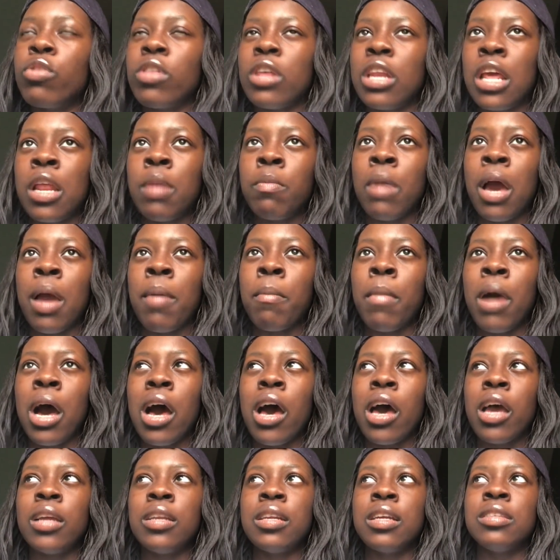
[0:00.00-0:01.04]
then in my
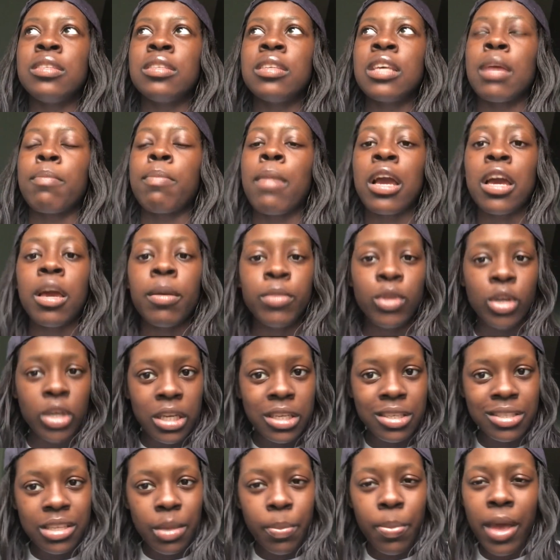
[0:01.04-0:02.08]
mind, it's like my community
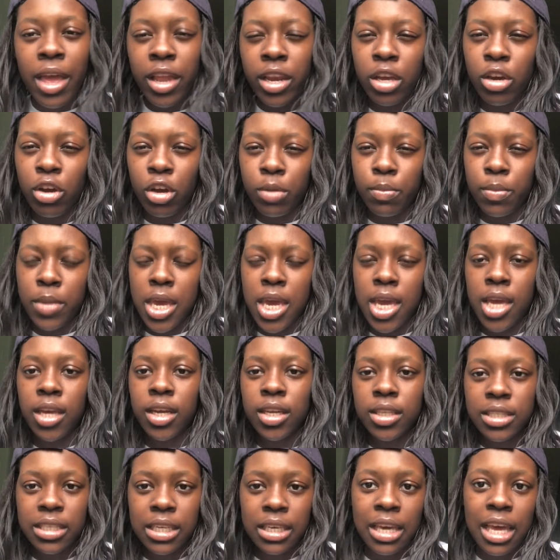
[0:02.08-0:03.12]
is depending on me
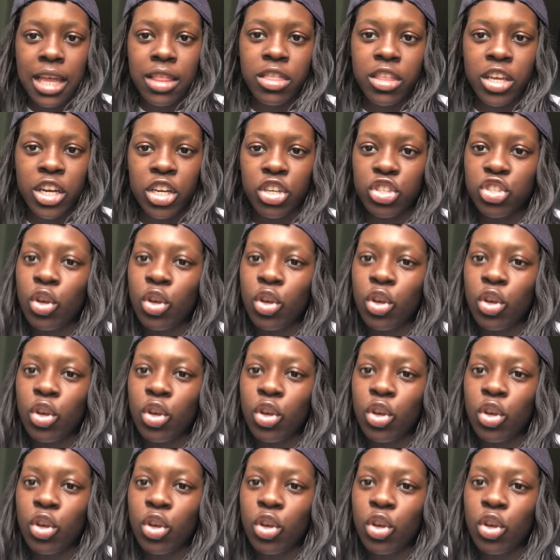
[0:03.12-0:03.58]
to get there.